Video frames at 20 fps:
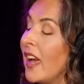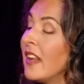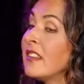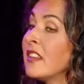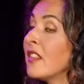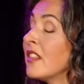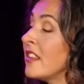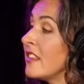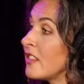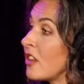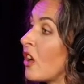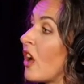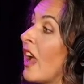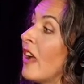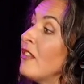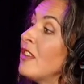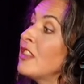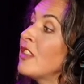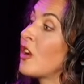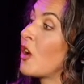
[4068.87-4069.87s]
until they start
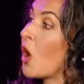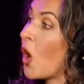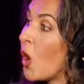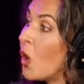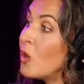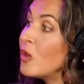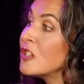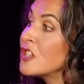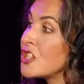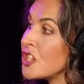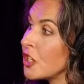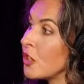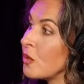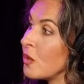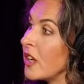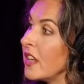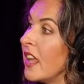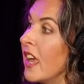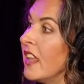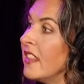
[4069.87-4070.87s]
having their own
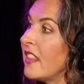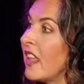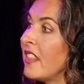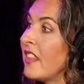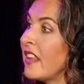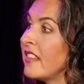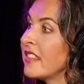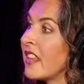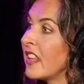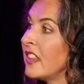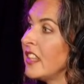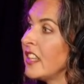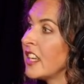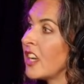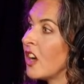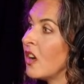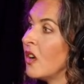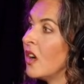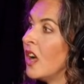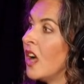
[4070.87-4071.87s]
children. Then they
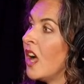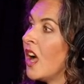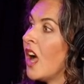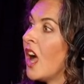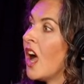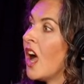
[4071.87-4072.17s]
suddenly go,